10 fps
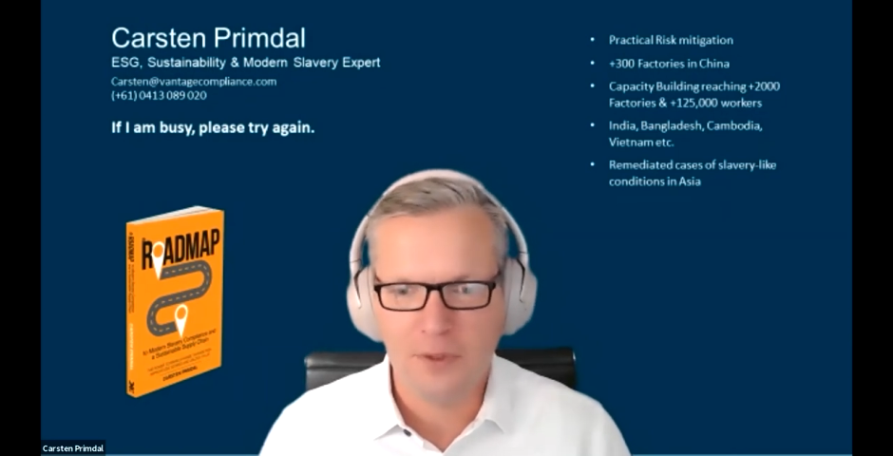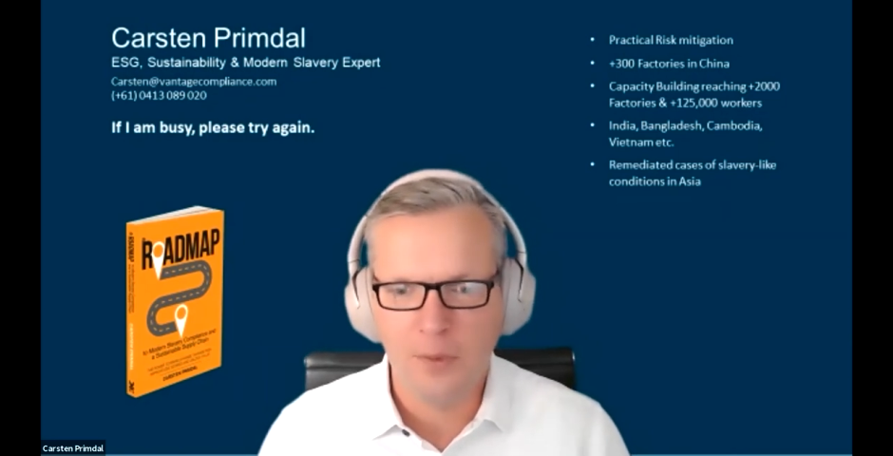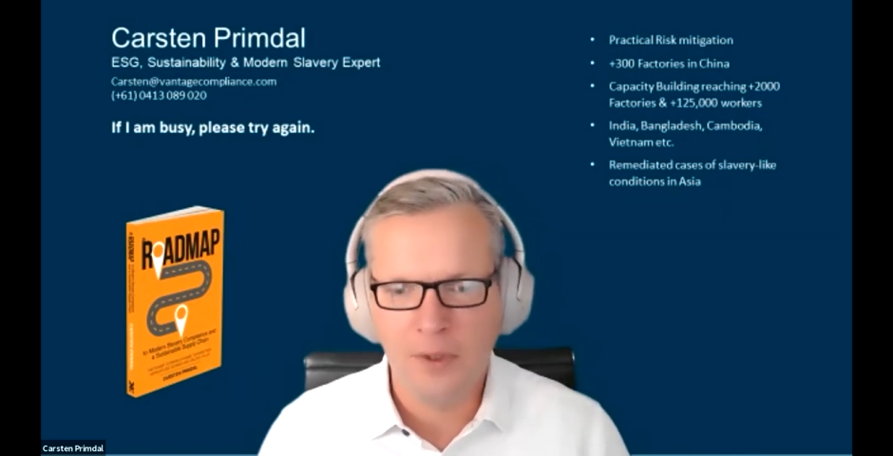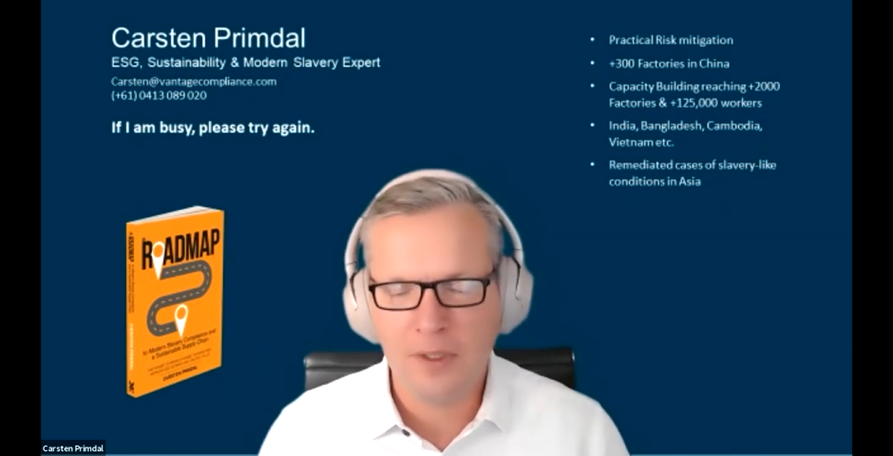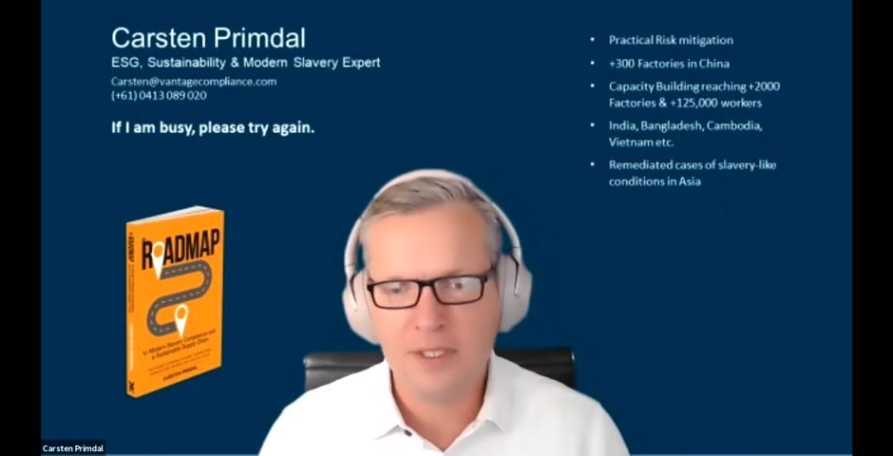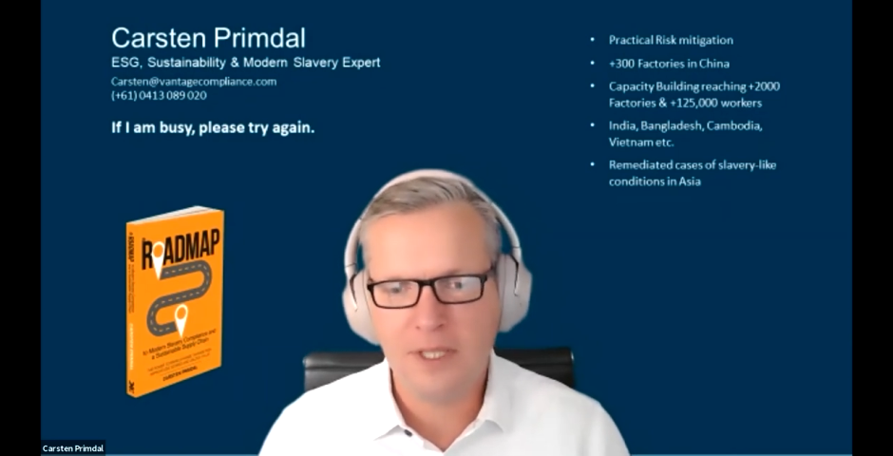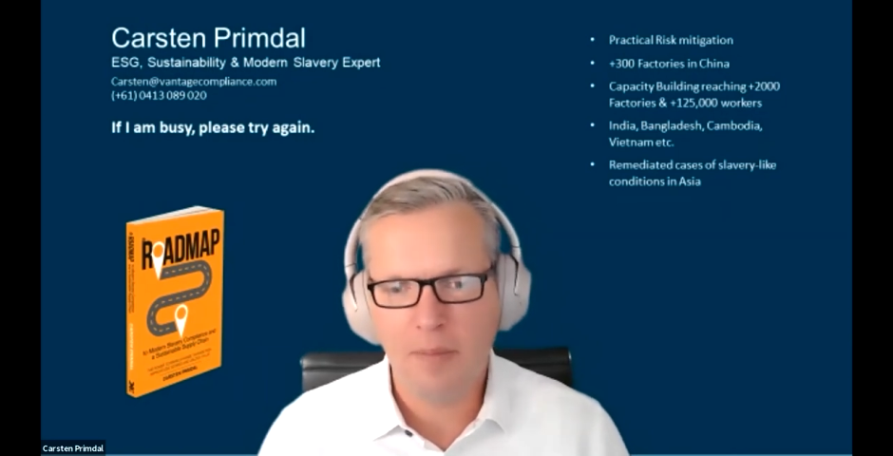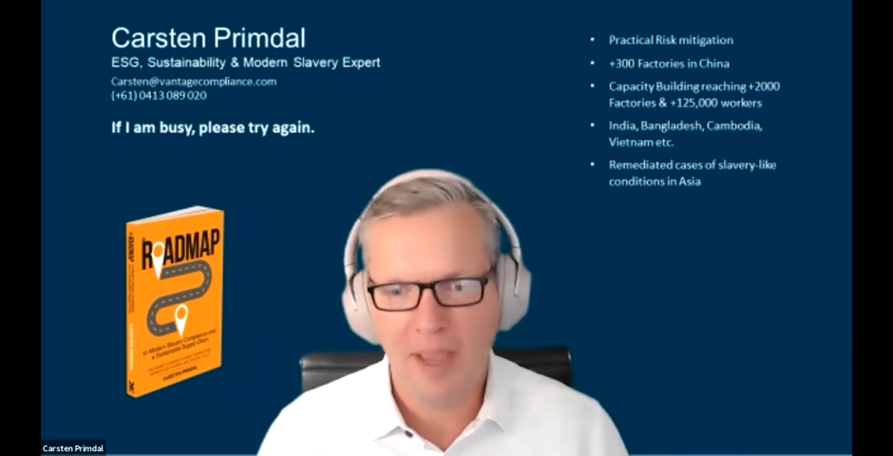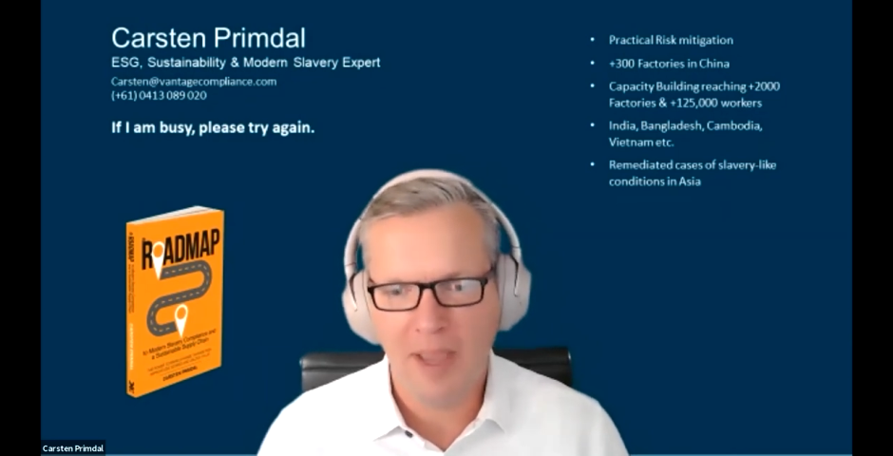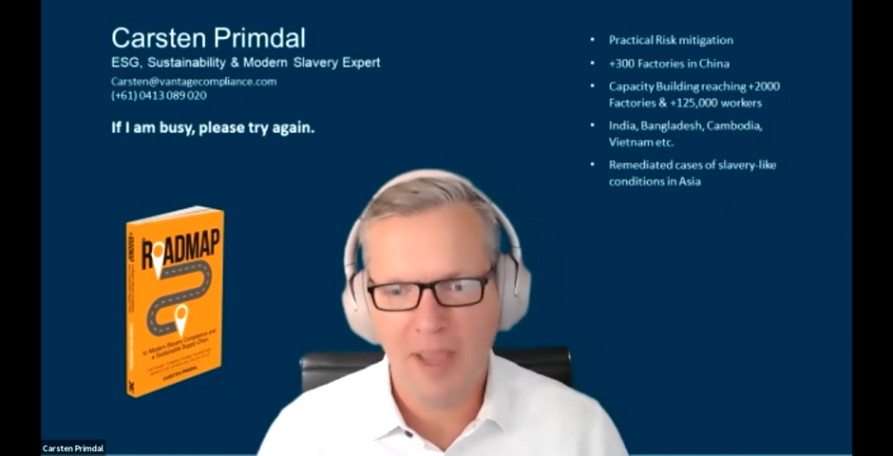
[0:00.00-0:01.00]
so workers,
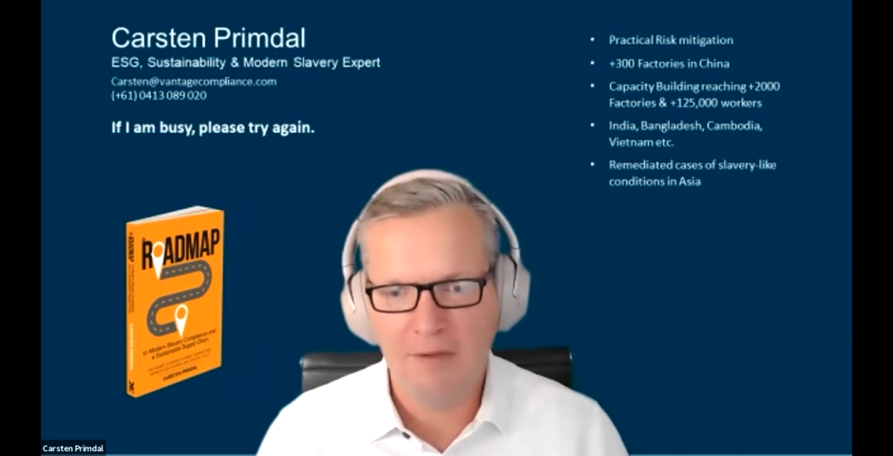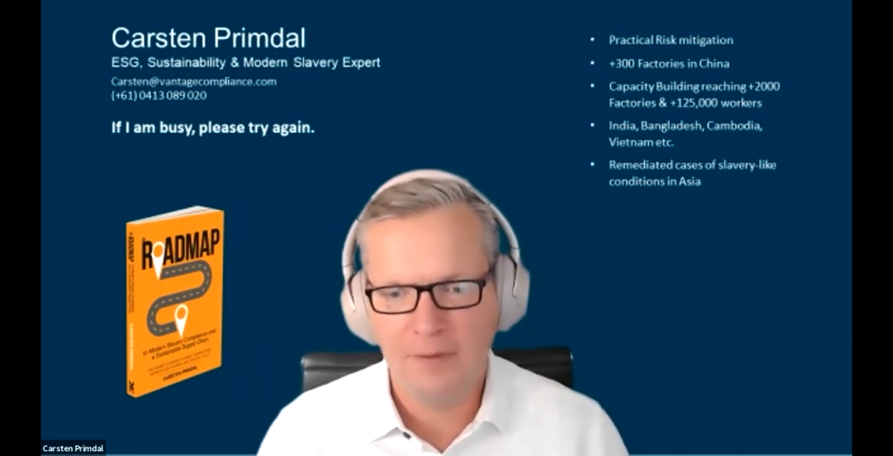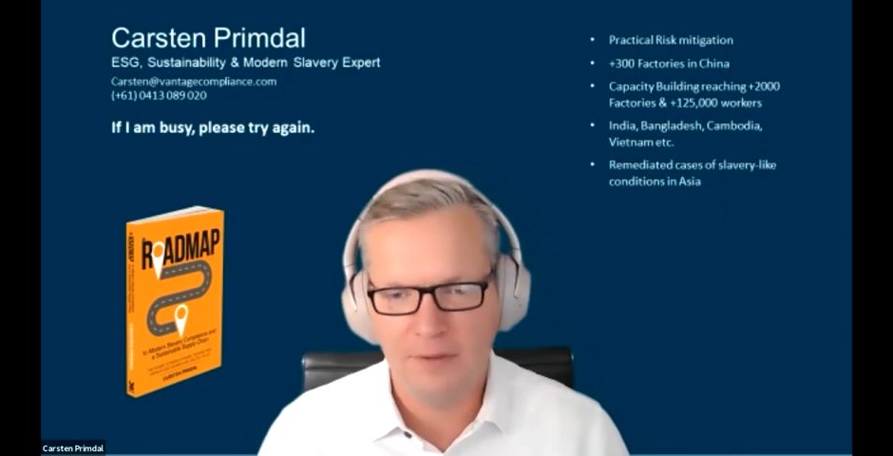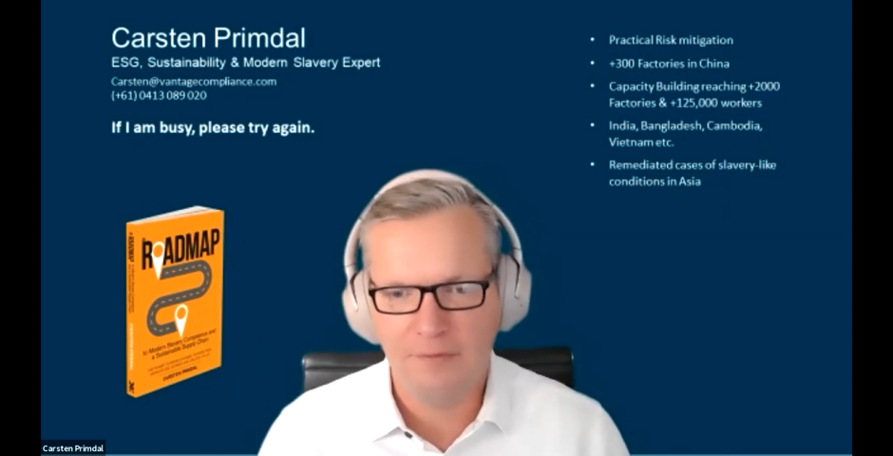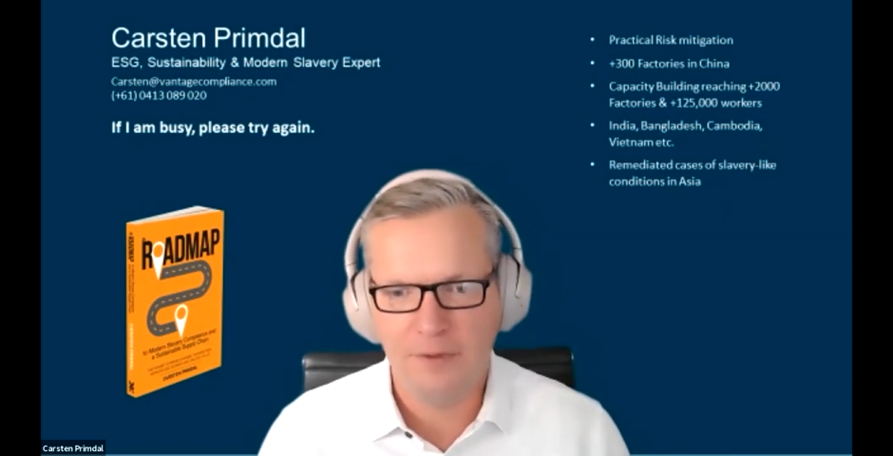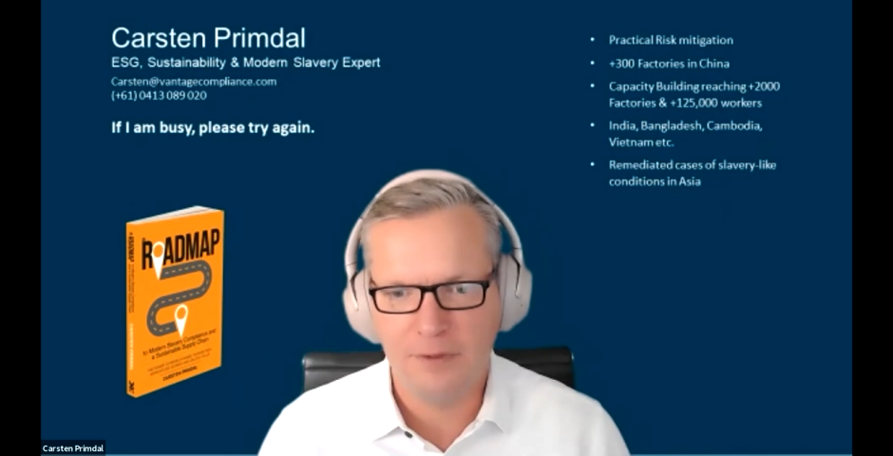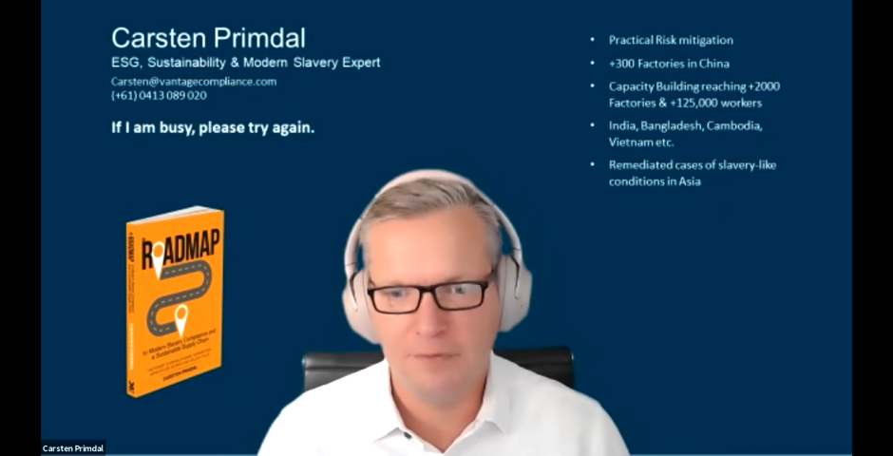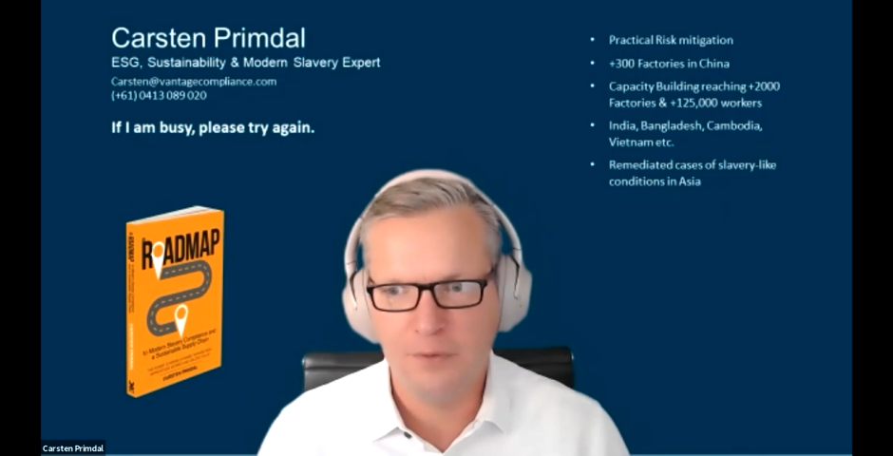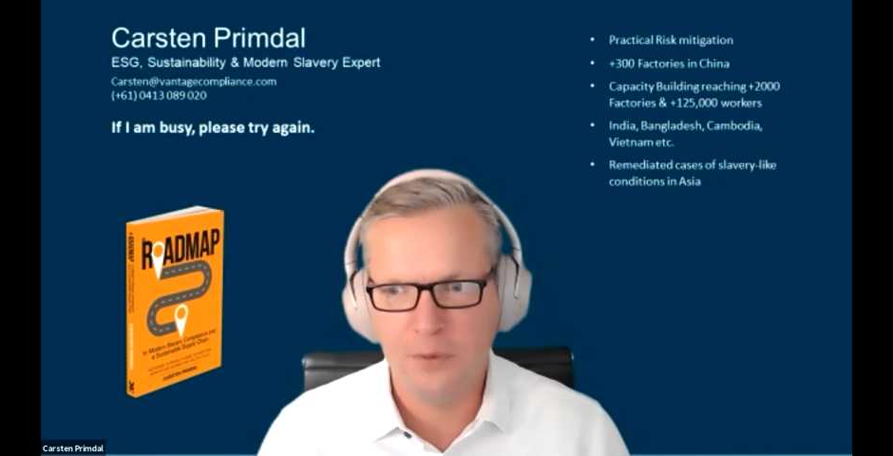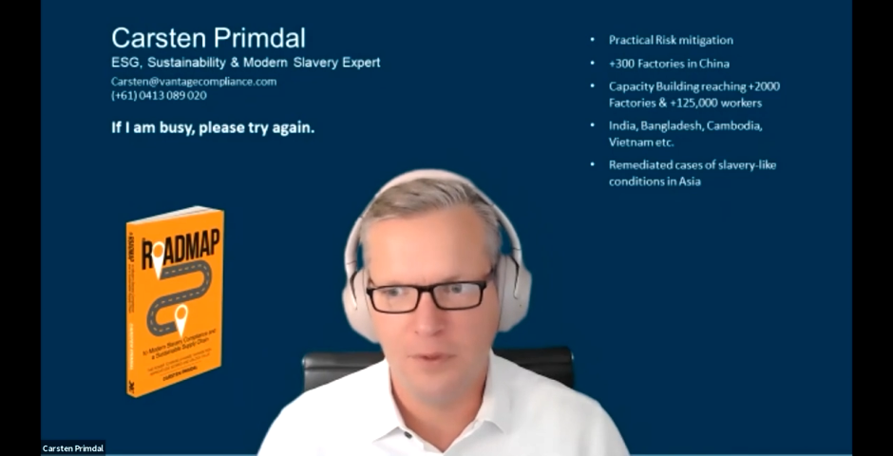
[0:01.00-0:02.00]
they pay for
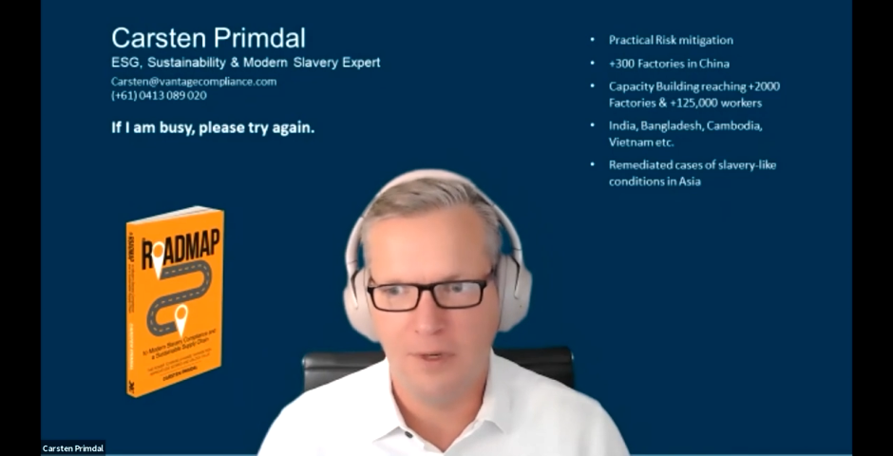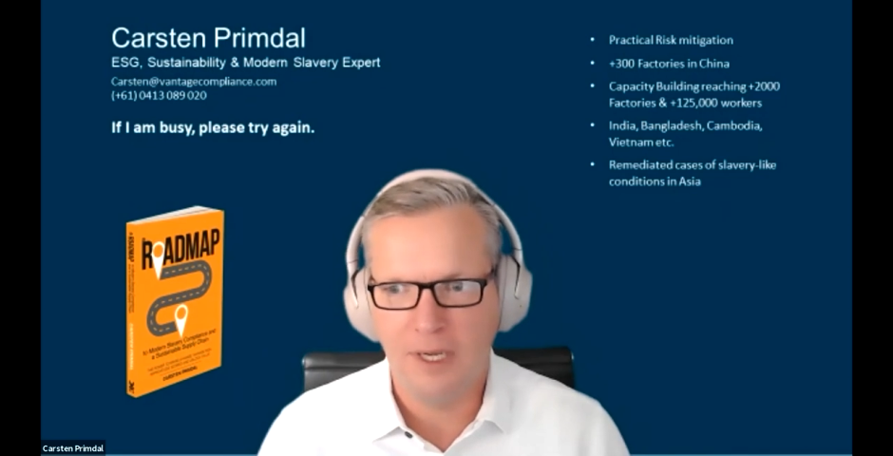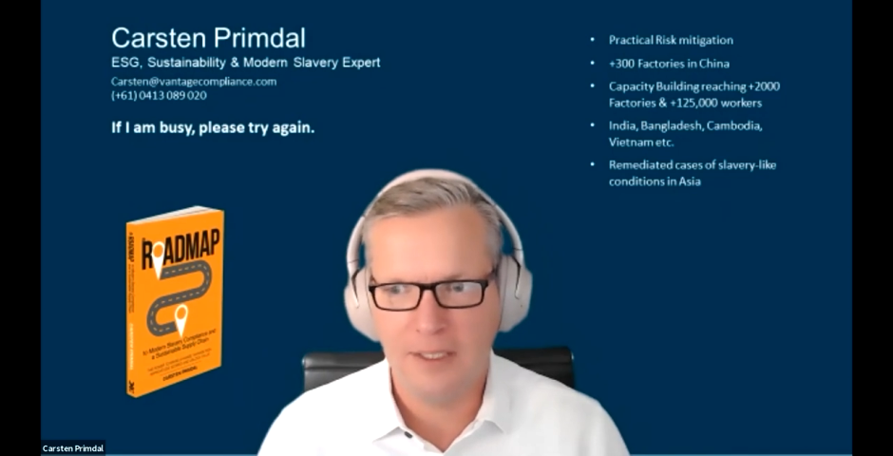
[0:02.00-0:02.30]
the food,